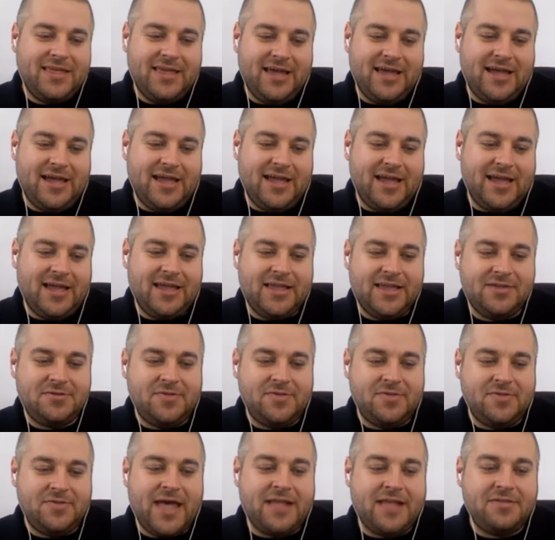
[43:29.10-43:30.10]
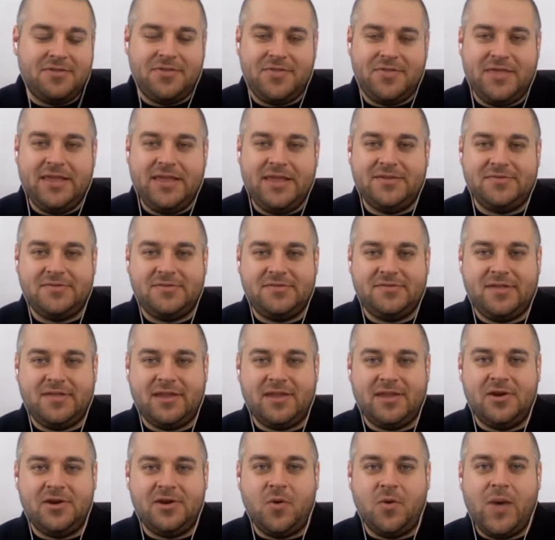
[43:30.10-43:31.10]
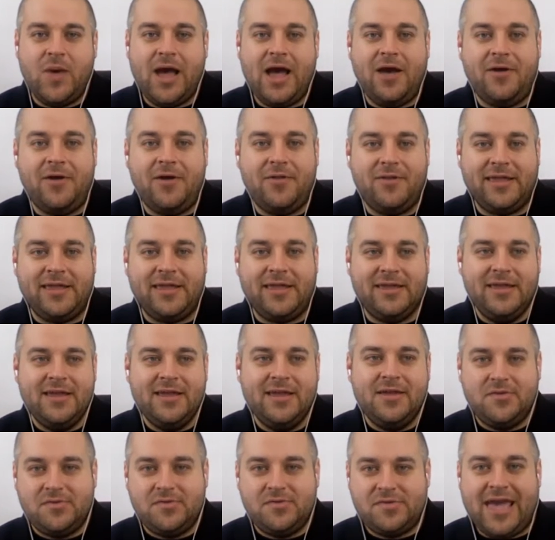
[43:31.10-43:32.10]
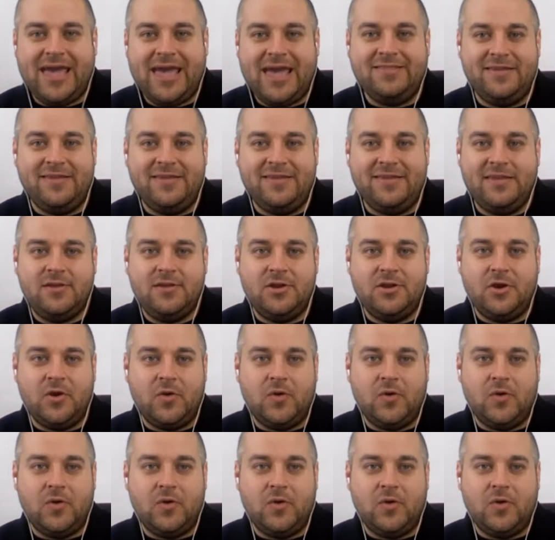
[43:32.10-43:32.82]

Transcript: I guess that's the thing, is it's like, wow, like, sadly,